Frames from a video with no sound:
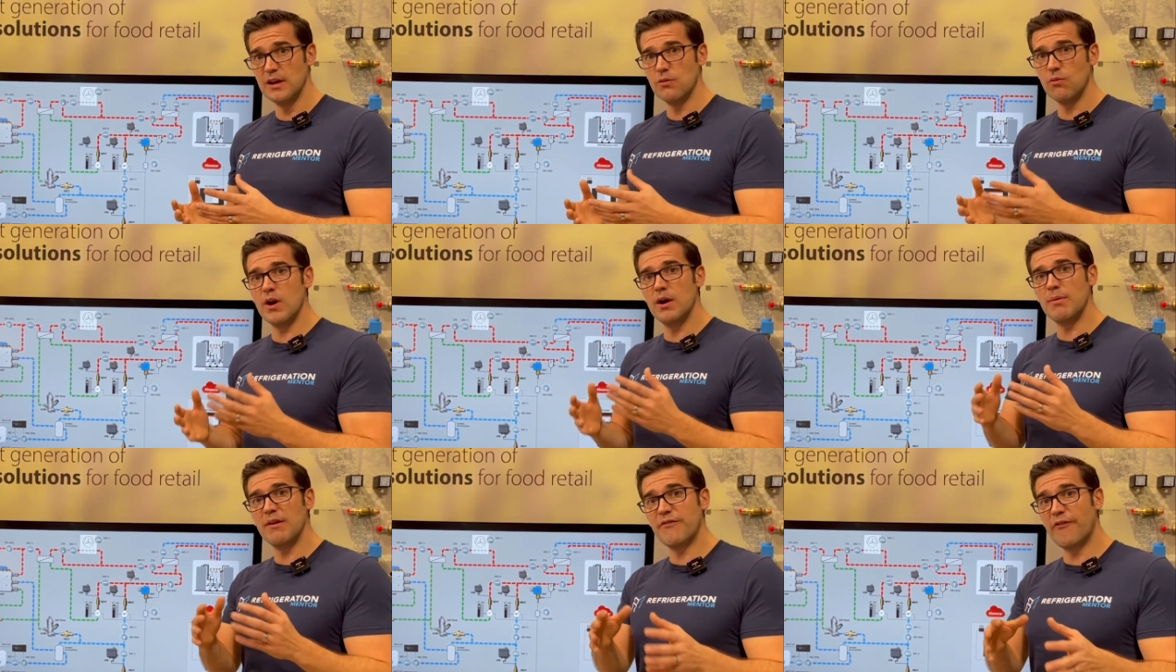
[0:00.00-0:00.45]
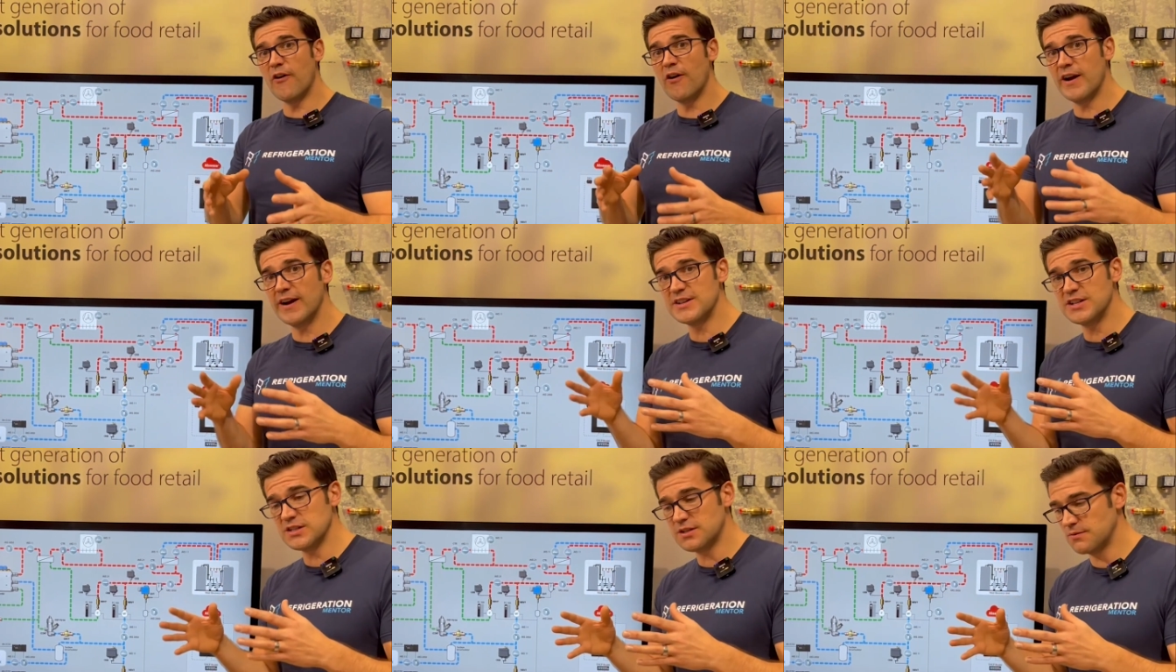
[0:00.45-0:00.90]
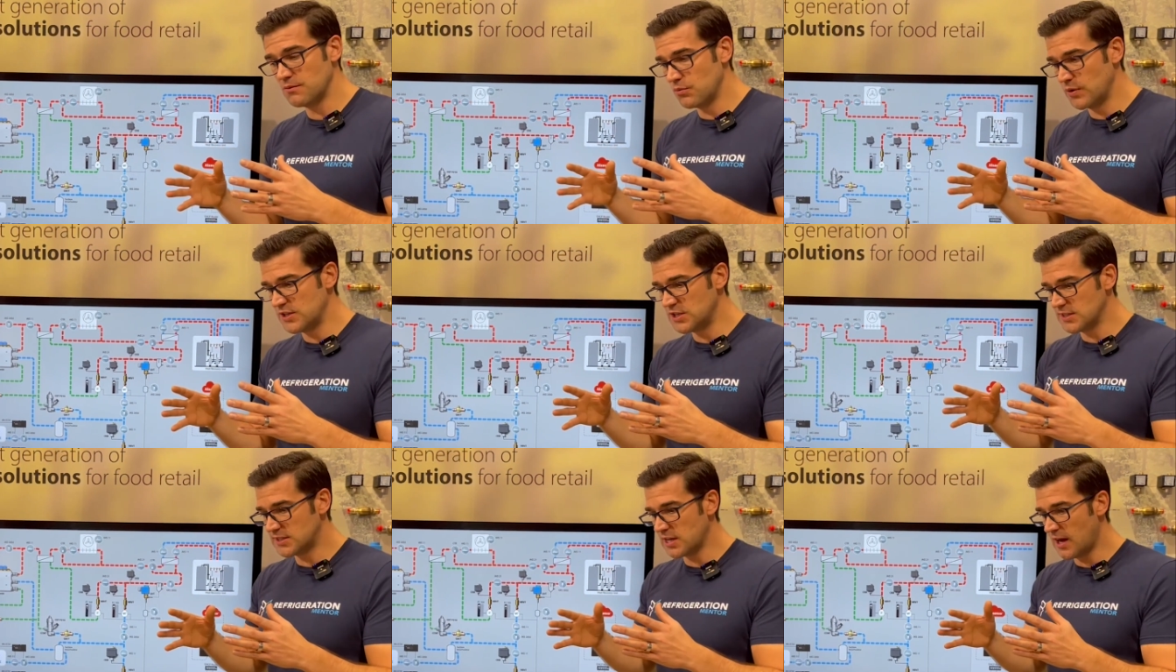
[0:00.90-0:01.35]
where before I just,
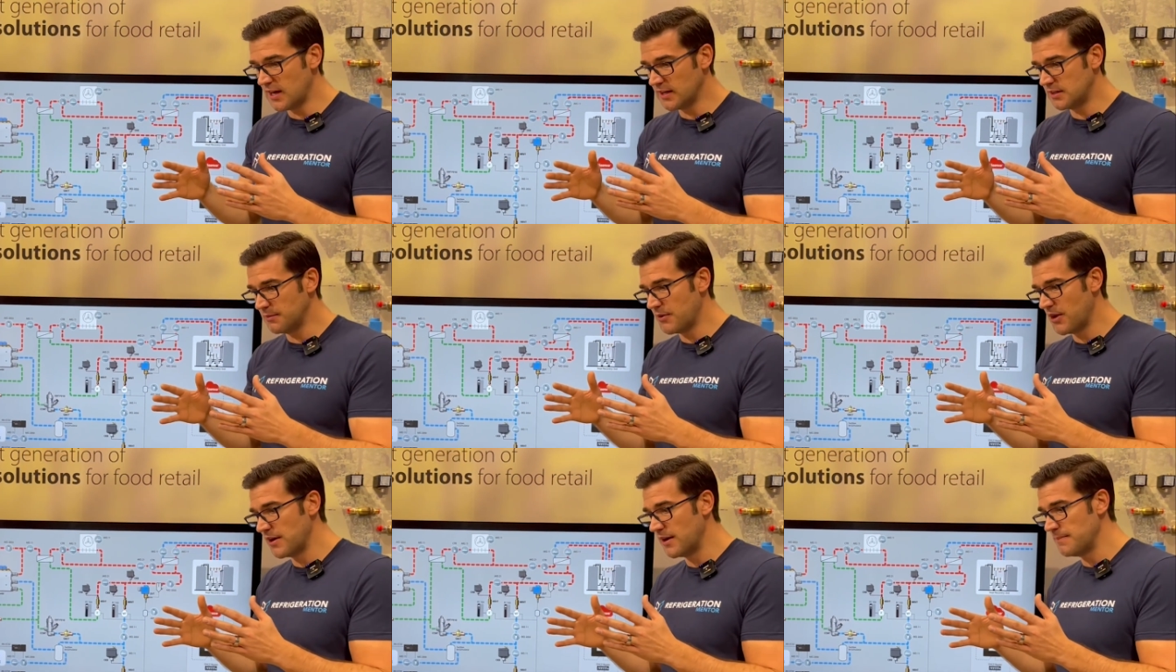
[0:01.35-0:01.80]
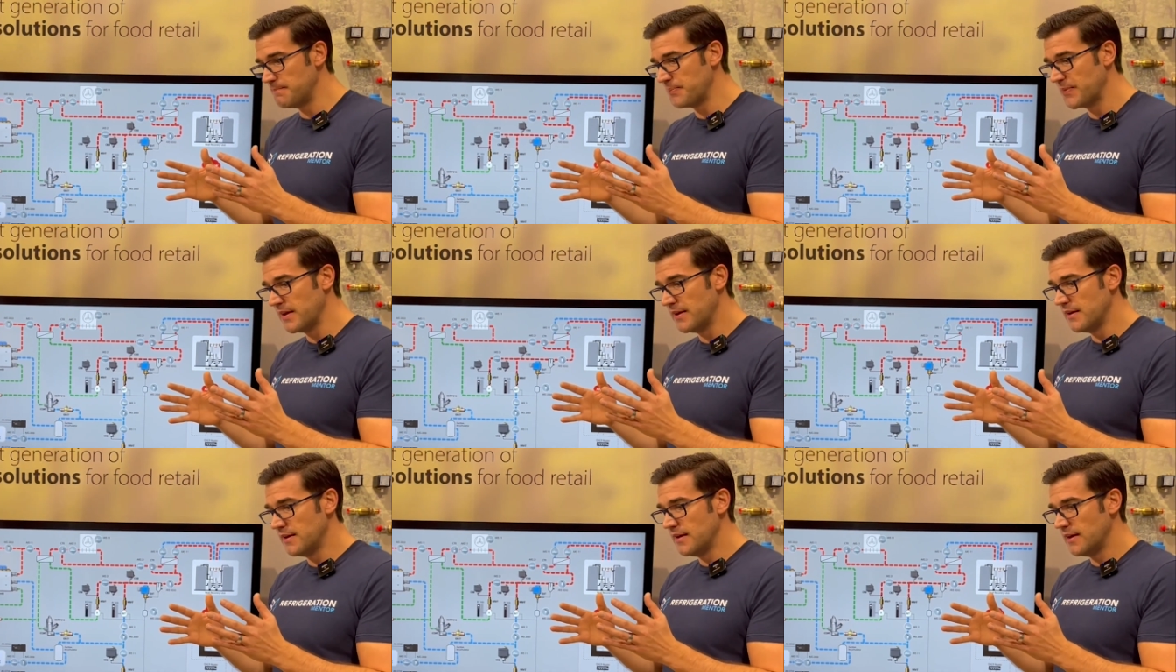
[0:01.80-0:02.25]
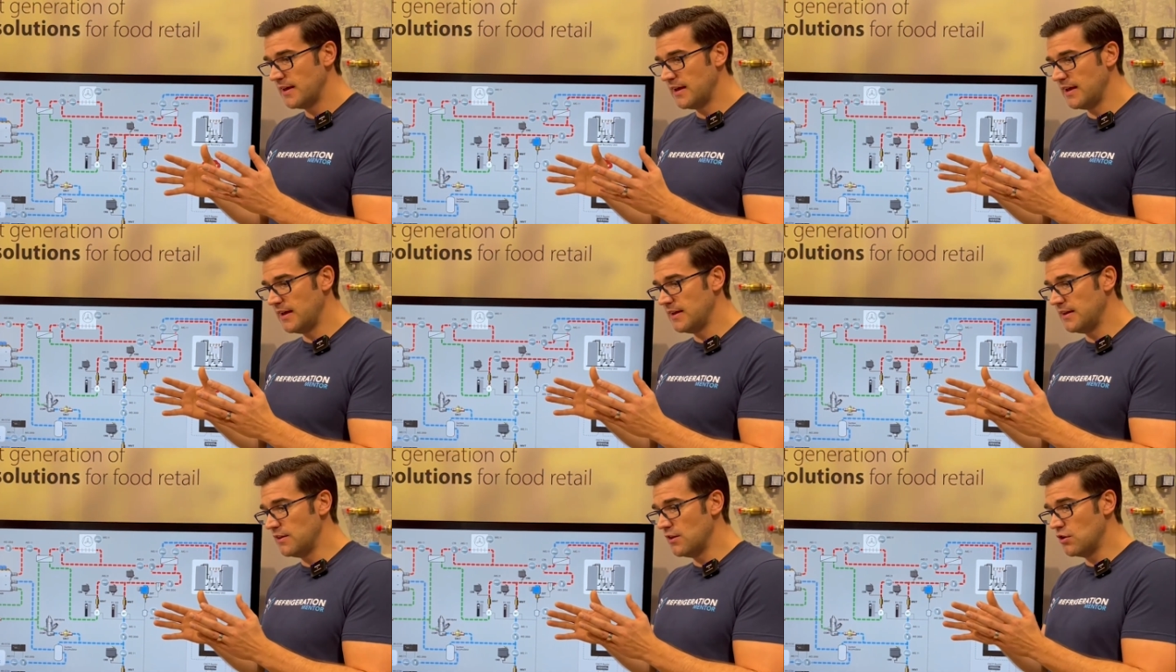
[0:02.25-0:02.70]
we just talked about it
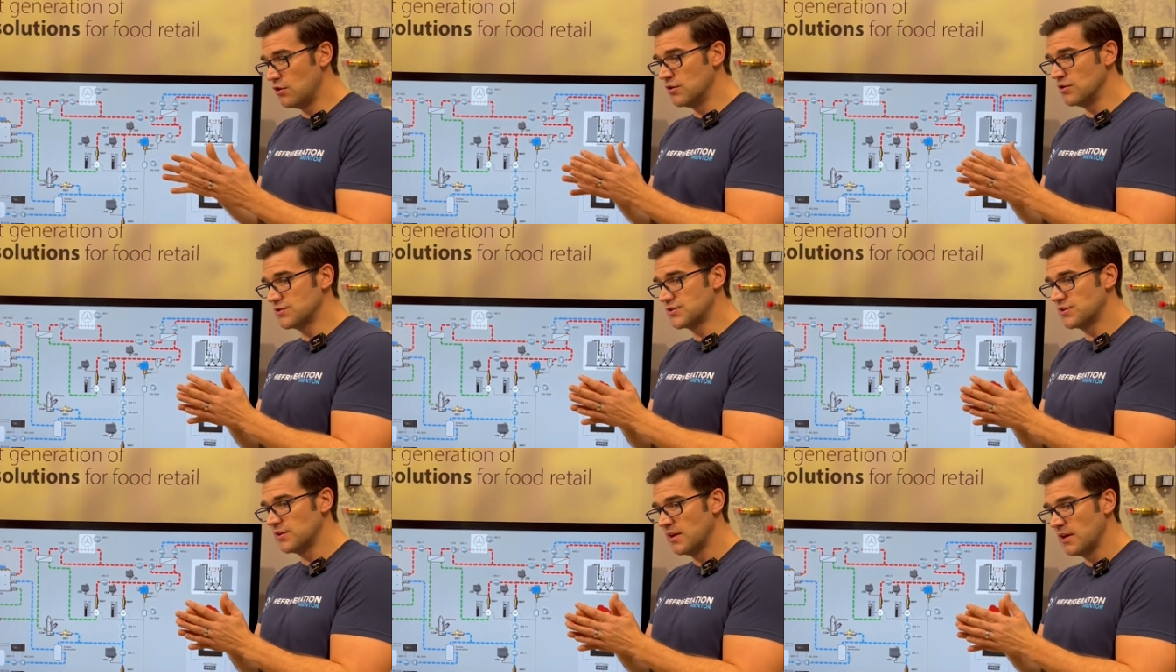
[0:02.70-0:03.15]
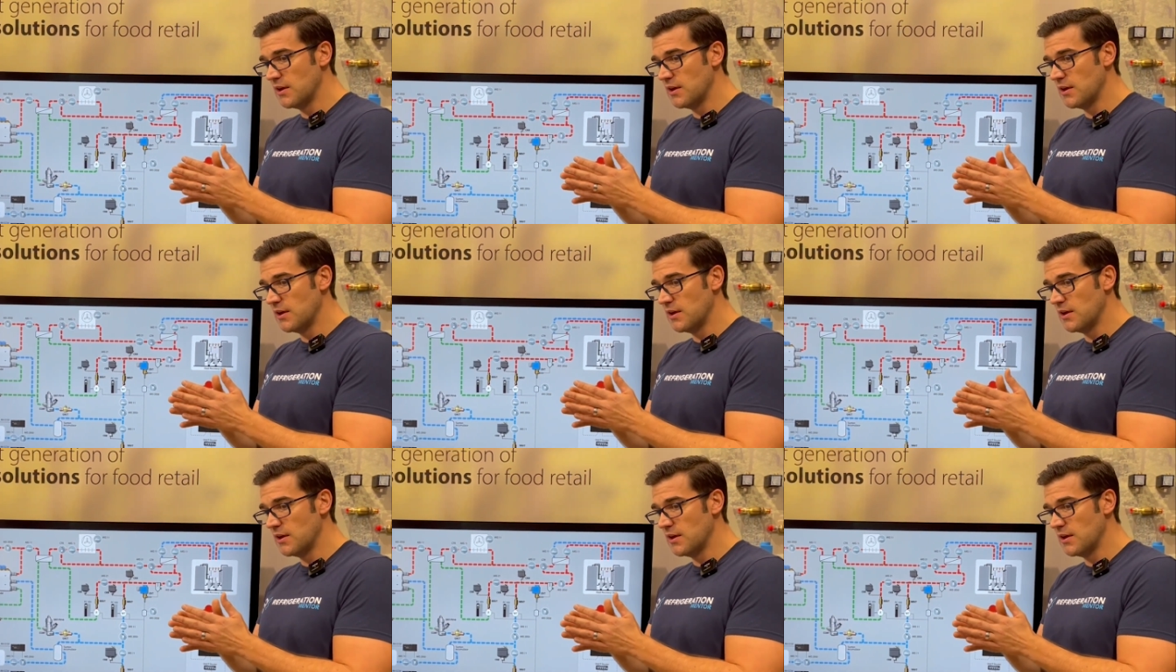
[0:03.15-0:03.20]
in those